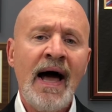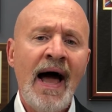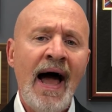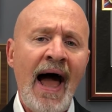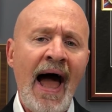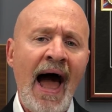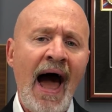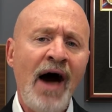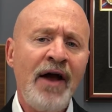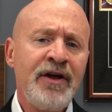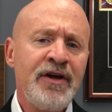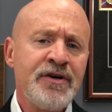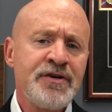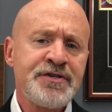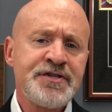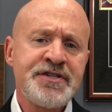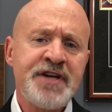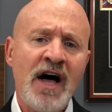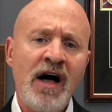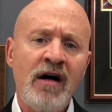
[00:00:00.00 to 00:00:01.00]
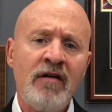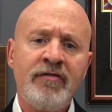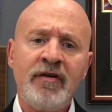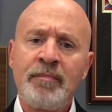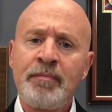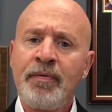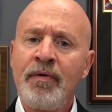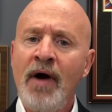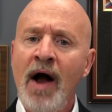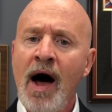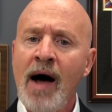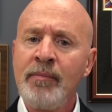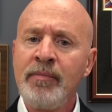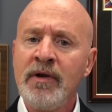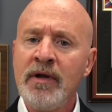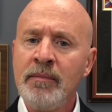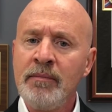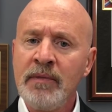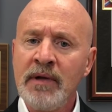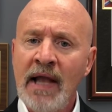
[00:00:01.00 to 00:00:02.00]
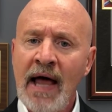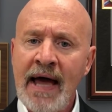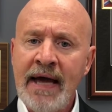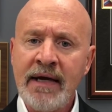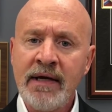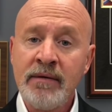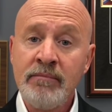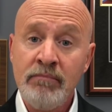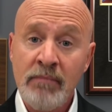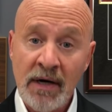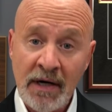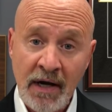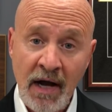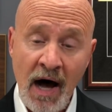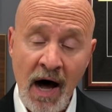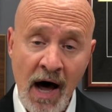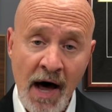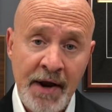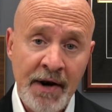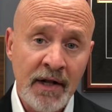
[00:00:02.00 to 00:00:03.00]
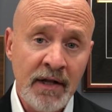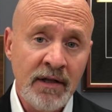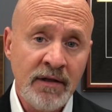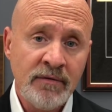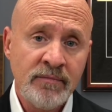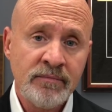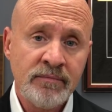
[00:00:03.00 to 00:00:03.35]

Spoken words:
How do you solve a problem like McConnell?